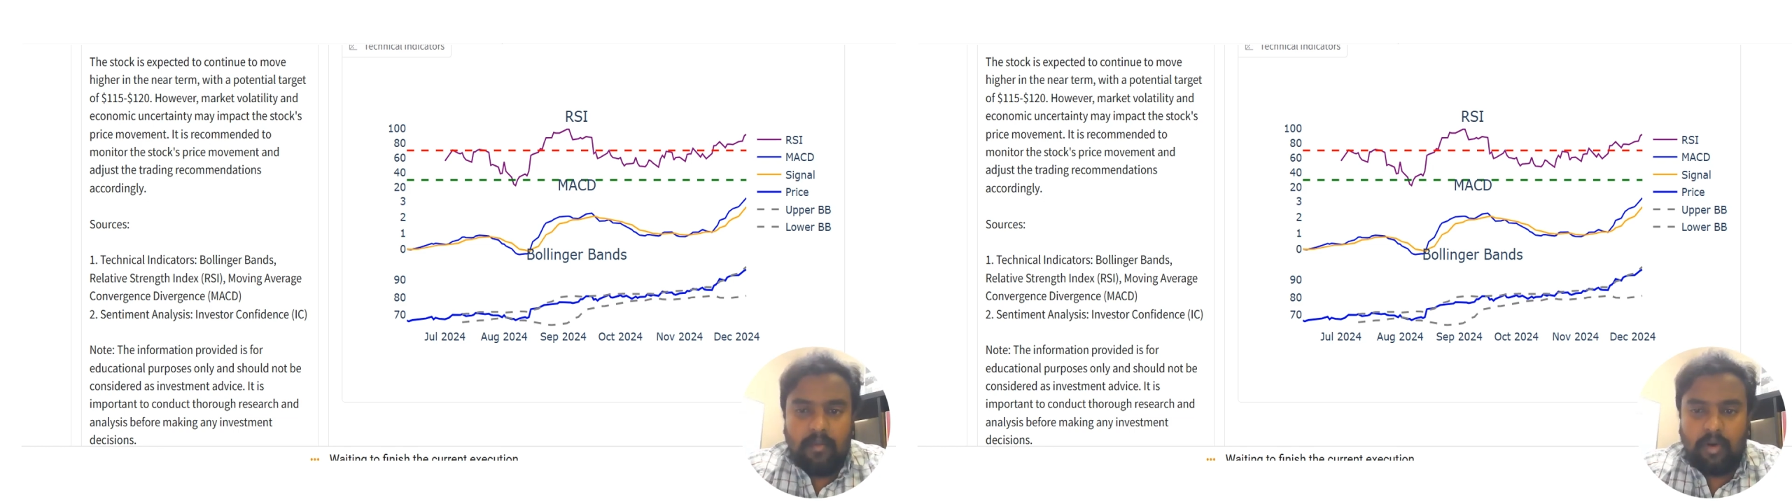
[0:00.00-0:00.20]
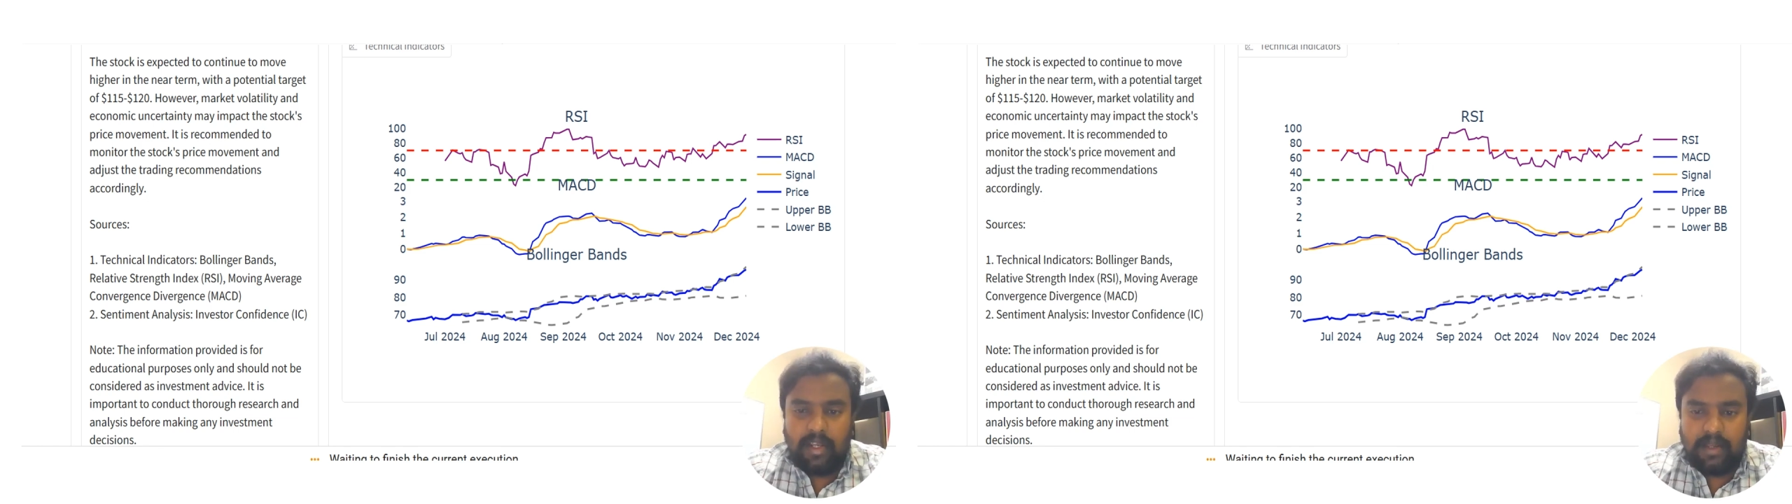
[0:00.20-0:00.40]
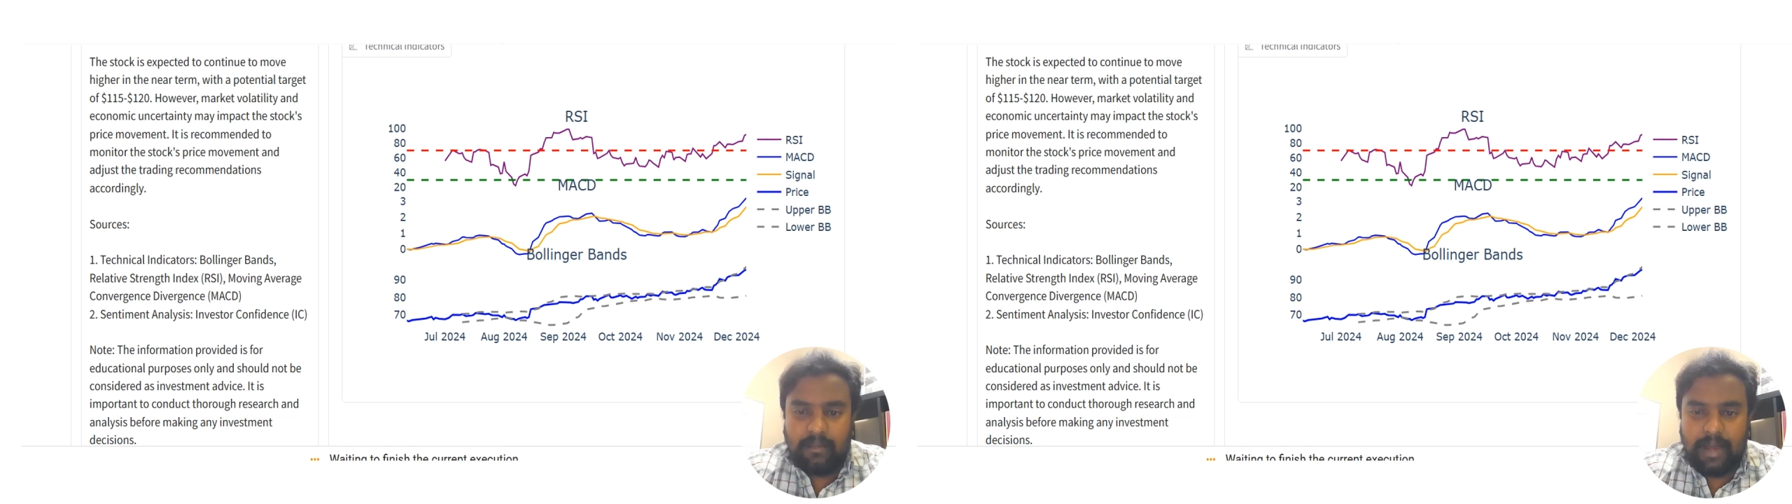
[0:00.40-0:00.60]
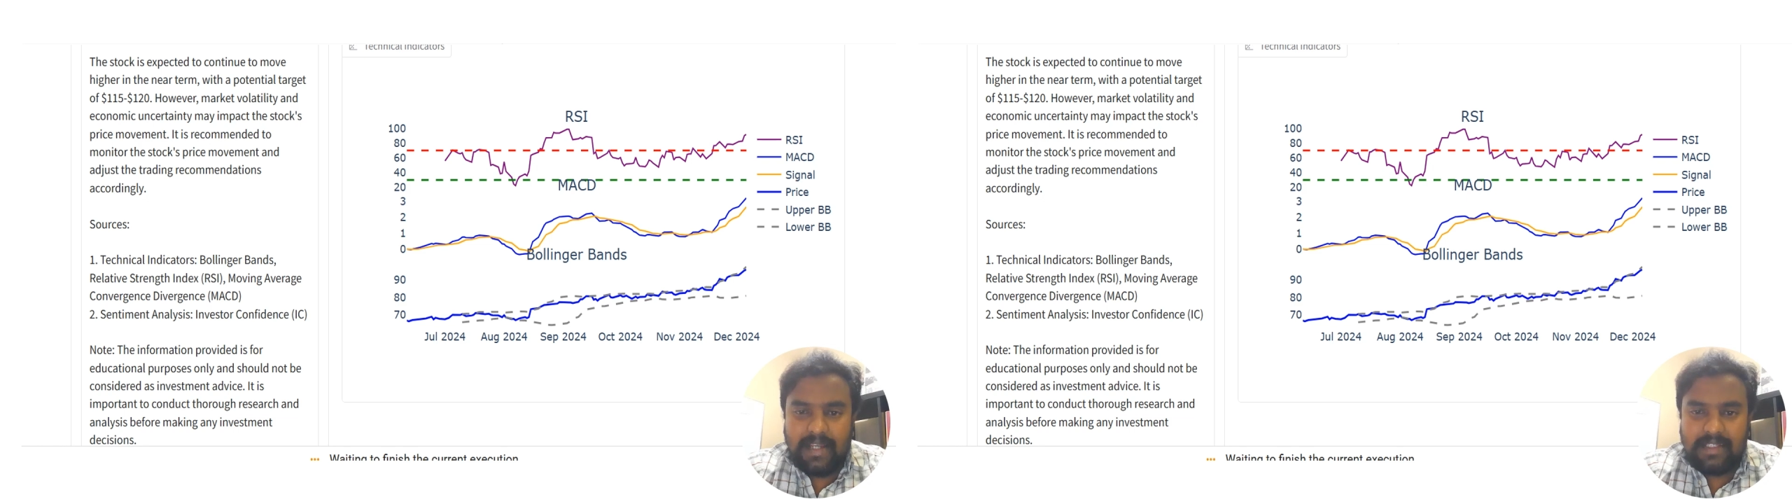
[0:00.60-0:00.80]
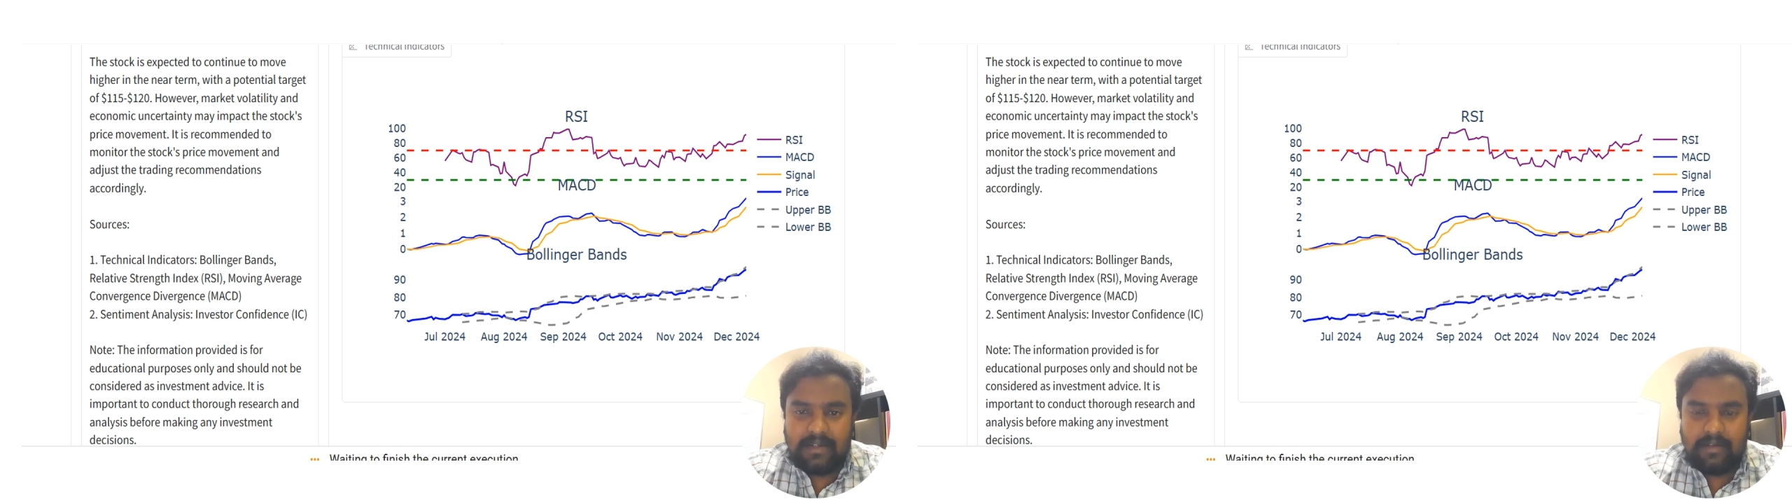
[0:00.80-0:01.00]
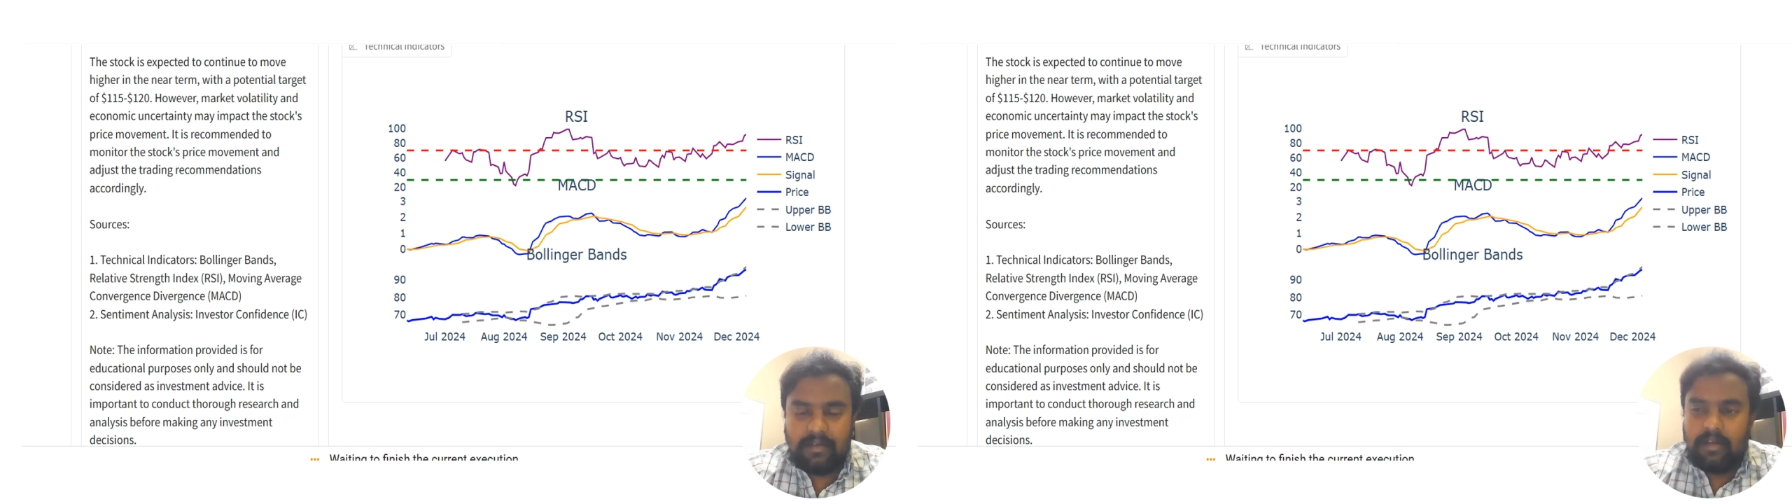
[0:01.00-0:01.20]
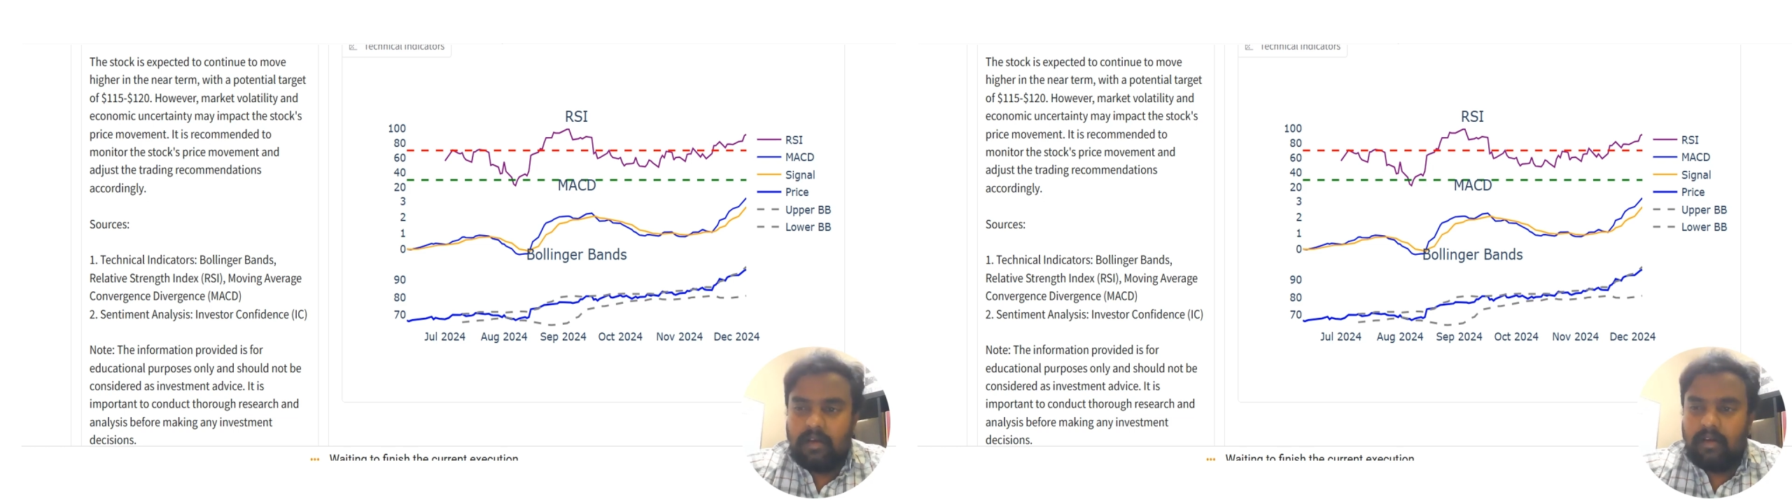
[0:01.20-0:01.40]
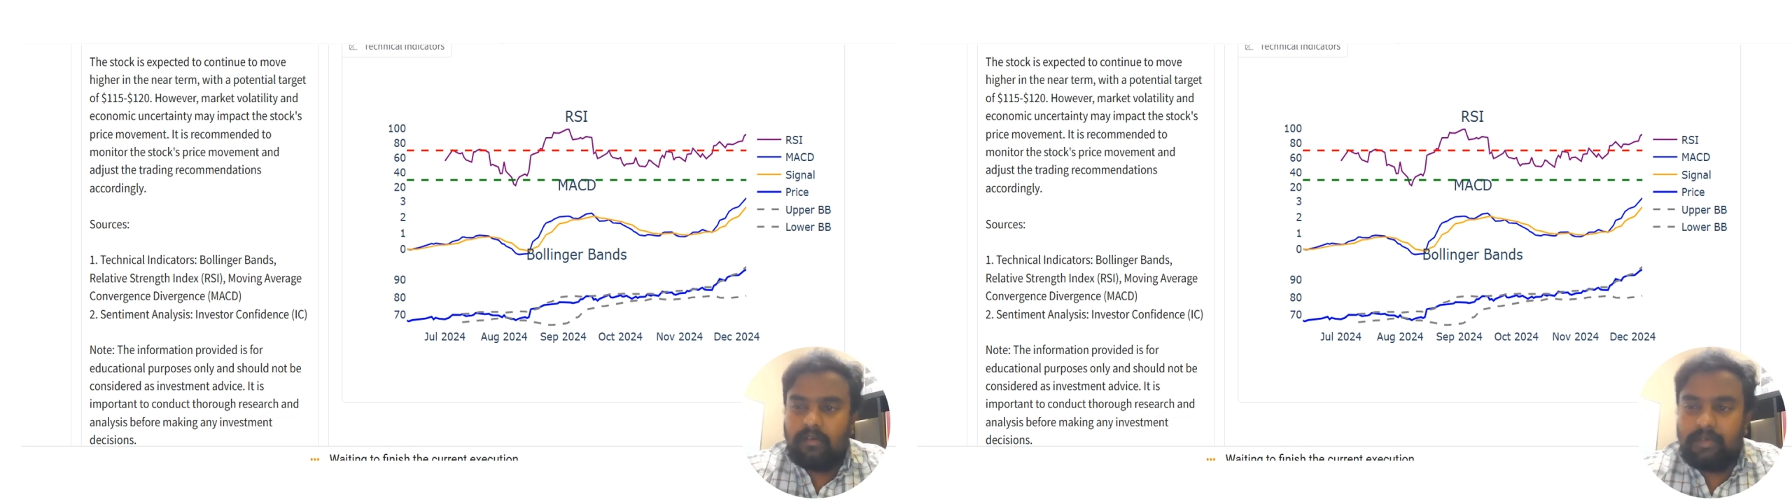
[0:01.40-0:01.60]
Bollinger Bands,
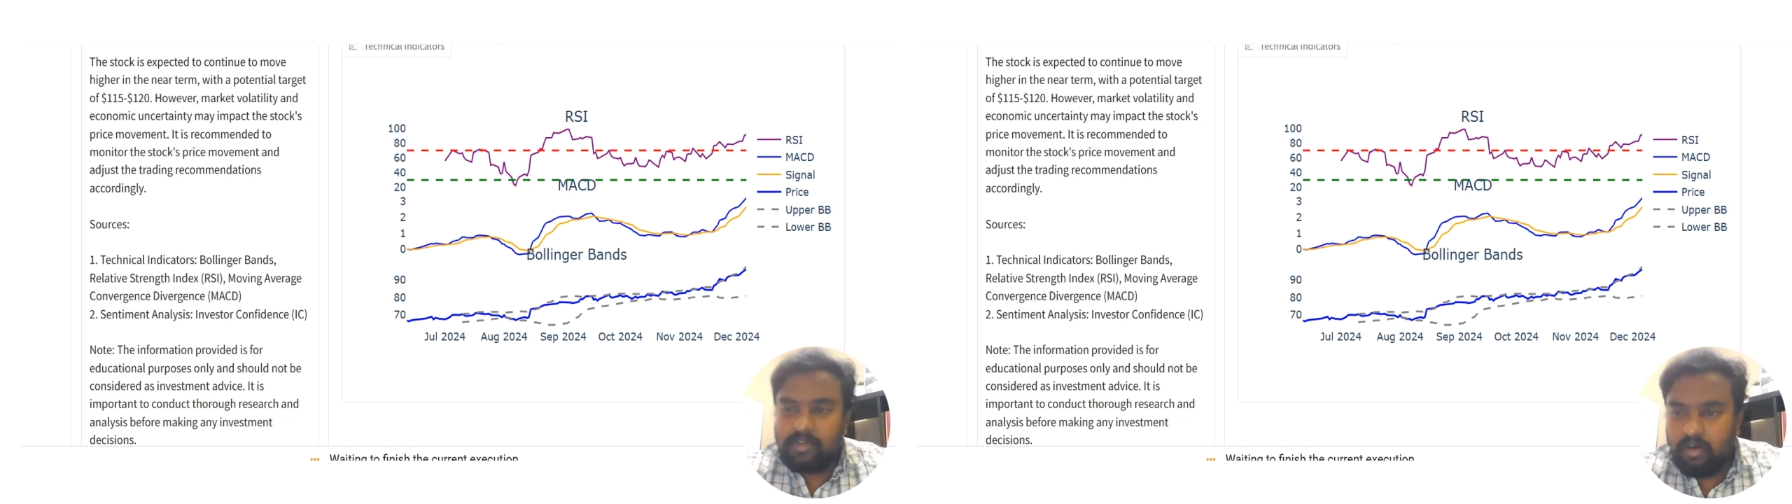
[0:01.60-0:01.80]
which